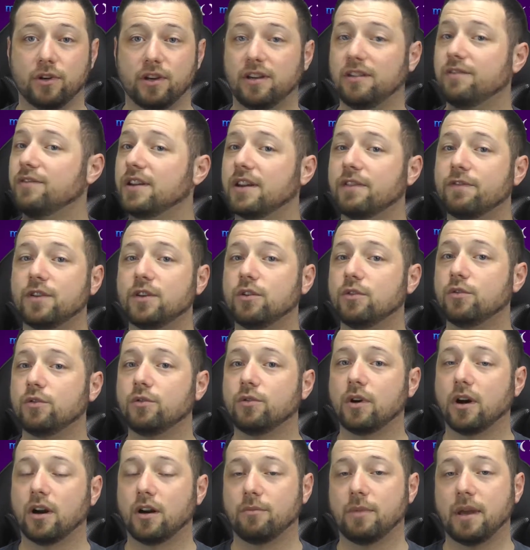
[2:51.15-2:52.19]
Or even if
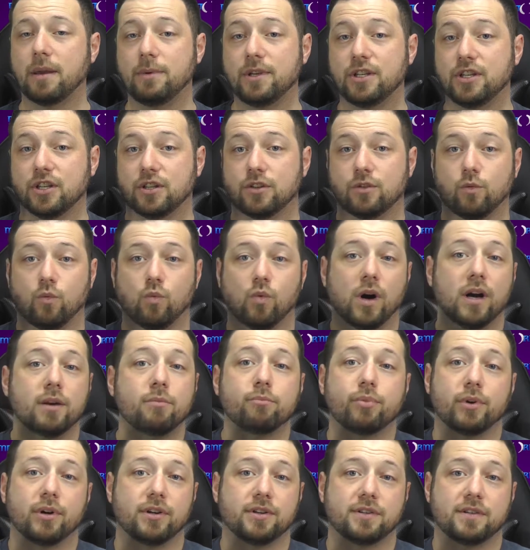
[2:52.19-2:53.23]
you are maybe just
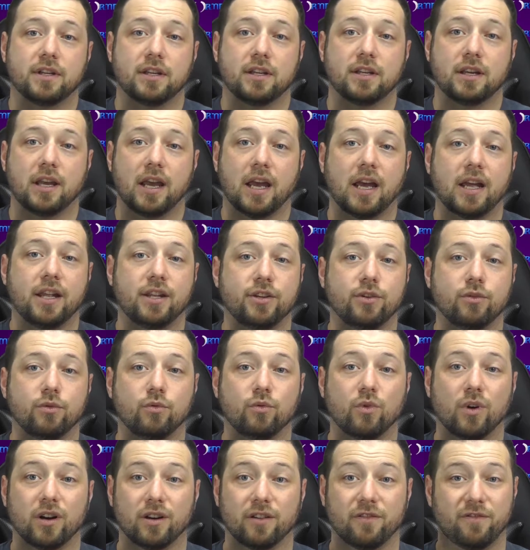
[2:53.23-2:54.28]
one person and you
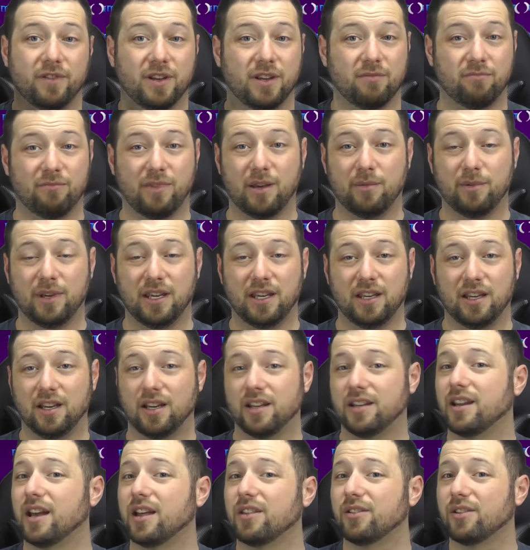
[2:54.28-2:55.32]
want to fit maybe
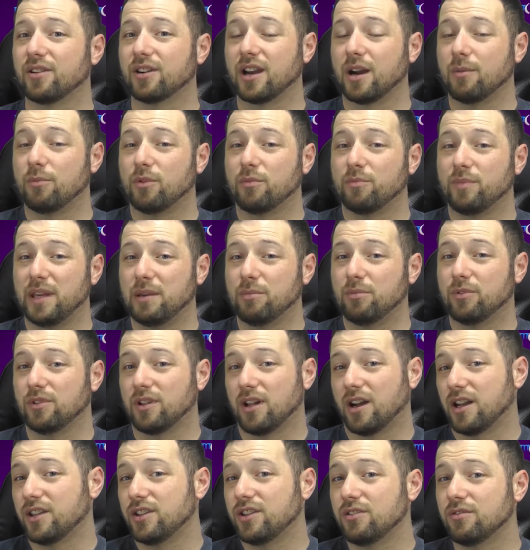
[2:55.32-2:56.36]
another couple people
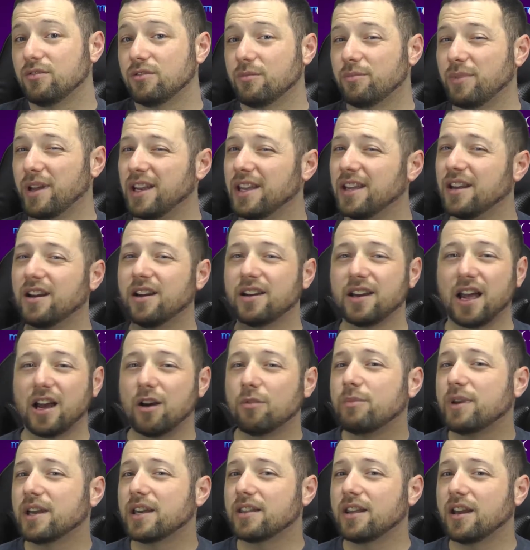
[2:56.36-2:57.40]
on you, depending on
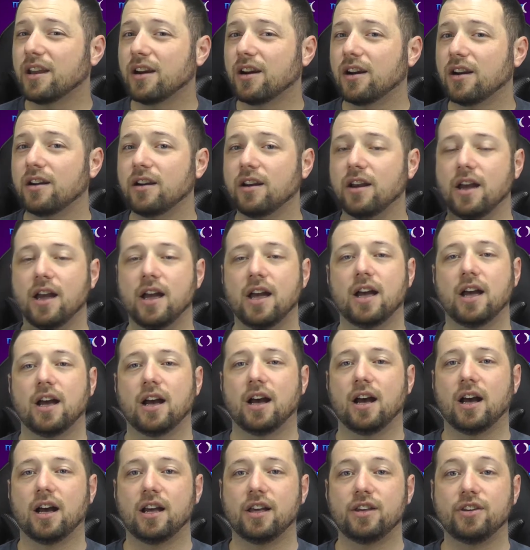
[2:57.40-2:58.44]
how big they are,
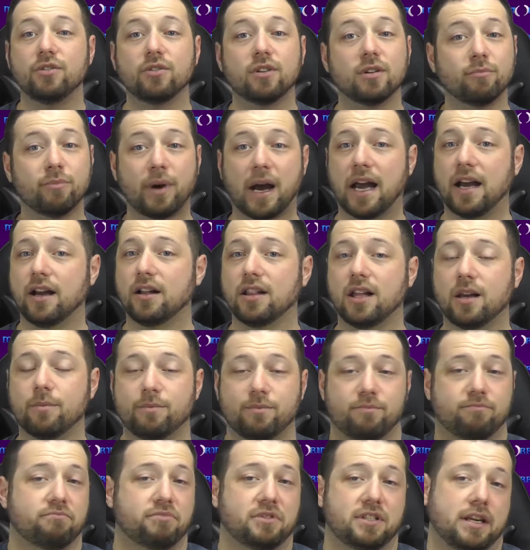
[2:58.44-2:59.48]
you can pile up
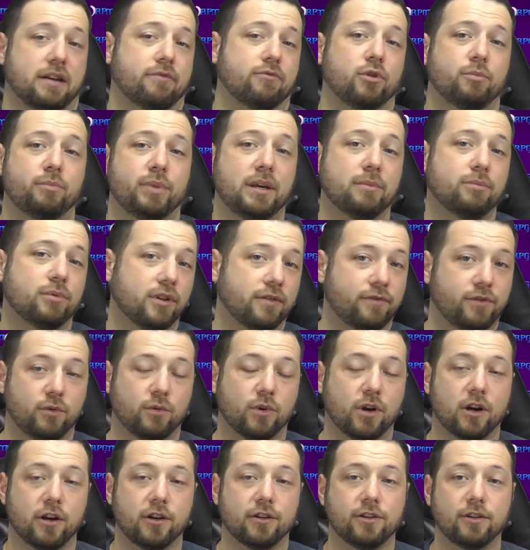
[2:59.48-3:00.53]
several people if you
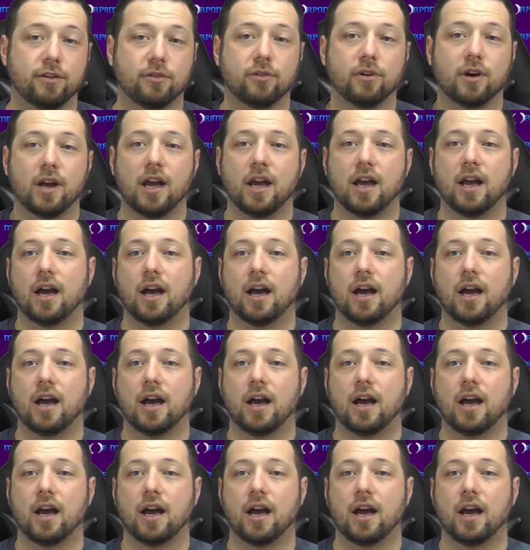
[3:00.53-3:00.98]
wanted to.